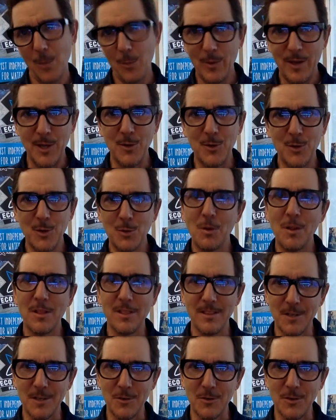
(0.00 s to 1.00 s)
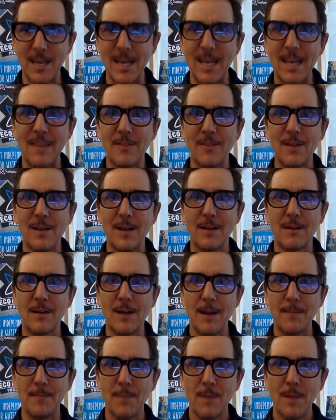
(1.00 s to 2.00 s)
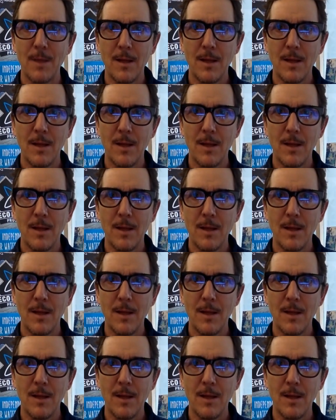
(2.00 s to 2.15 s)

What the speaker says: we could do it with literally anything, right?